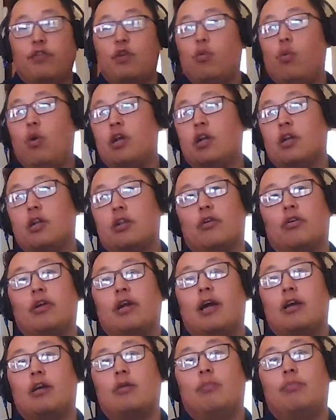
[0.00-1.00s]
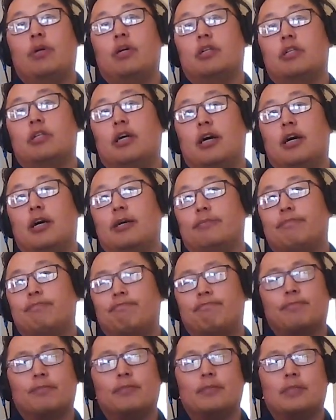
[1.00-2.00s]
If you wanted to learn how to build, a
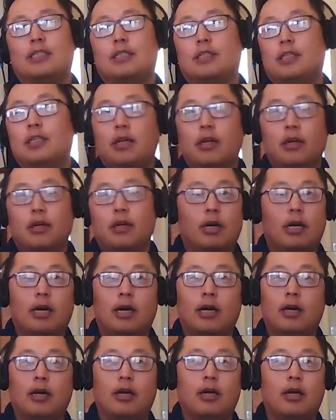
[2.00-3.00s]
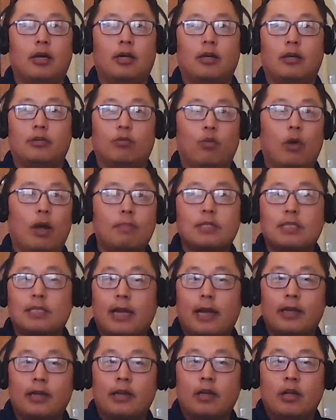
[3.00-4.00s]

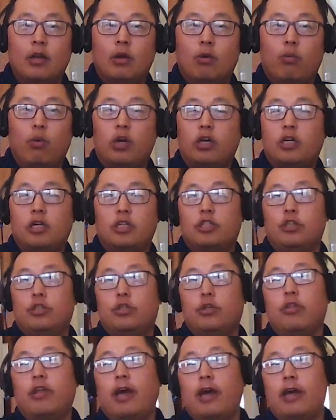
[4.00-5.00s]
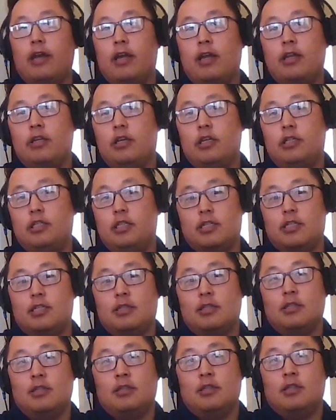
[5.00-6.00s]
website, where could you do that? And you
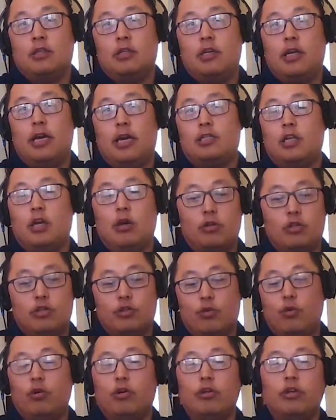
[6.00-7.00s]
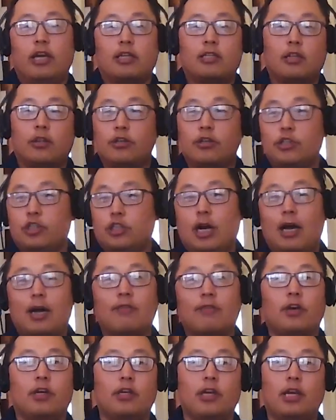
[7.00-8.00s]
had to go to school. You had to learn
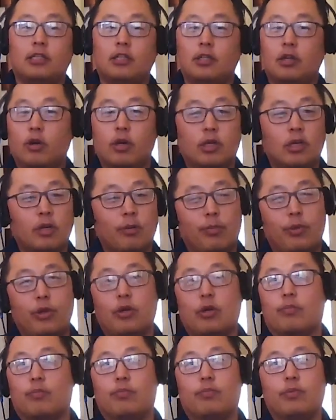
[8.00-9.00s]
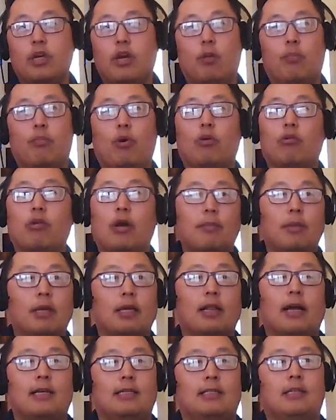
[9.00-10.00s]
Java. You had to go to computer, programming
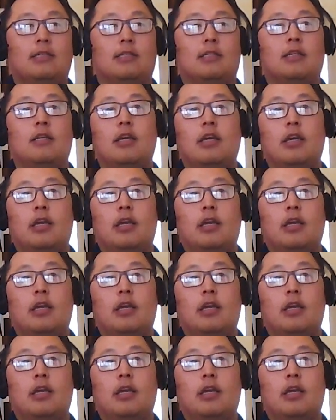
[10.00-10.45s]
classes.